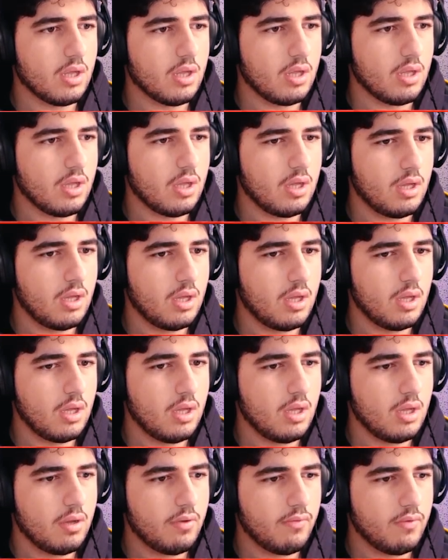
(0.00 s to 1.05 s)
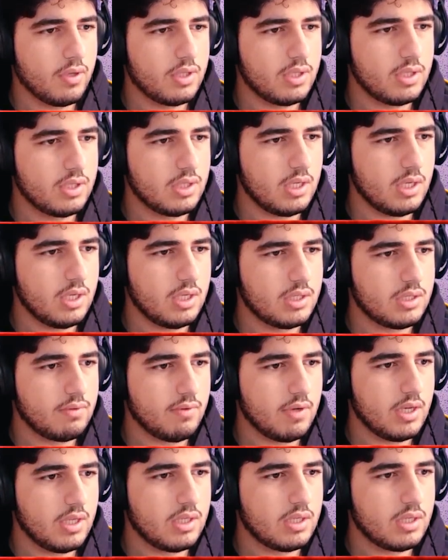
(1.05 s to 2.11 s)
Huh? What is this?
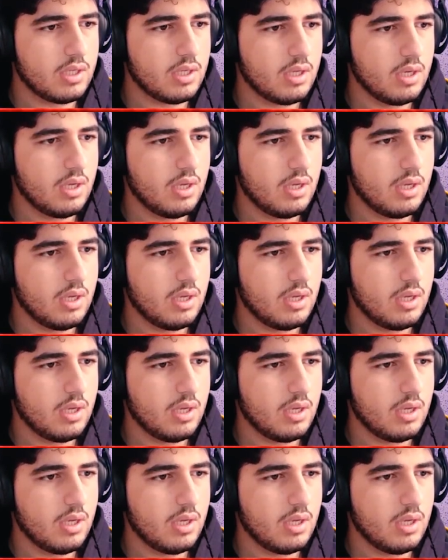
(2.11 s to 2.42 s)
Wait.